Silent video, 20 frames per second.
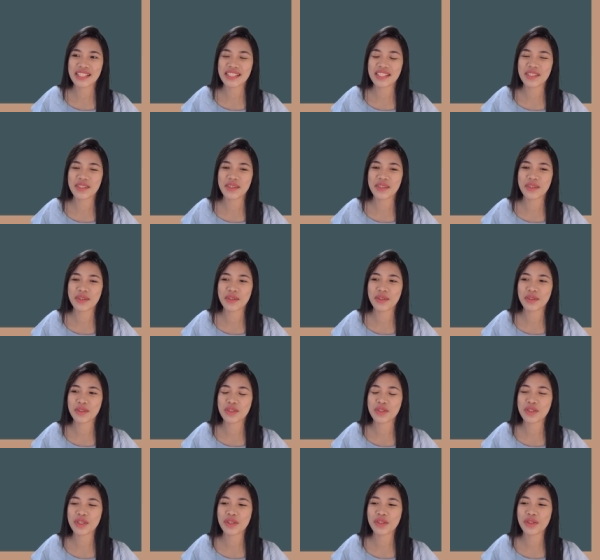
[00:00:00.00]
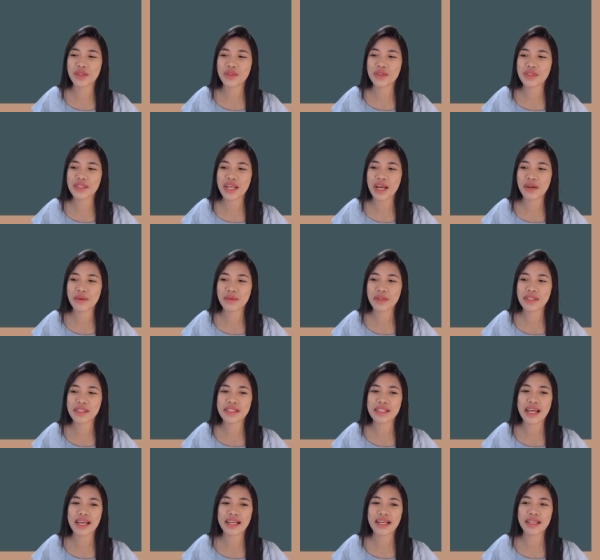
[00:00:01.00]
So during those
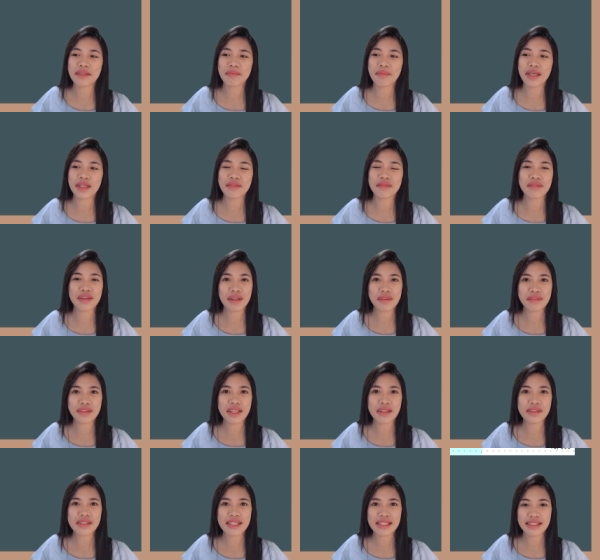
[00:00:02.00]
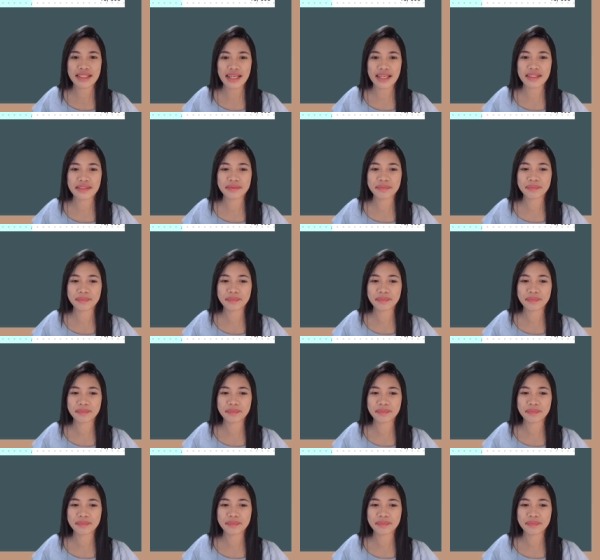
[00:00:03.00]
hours, I got paid five thousand yen.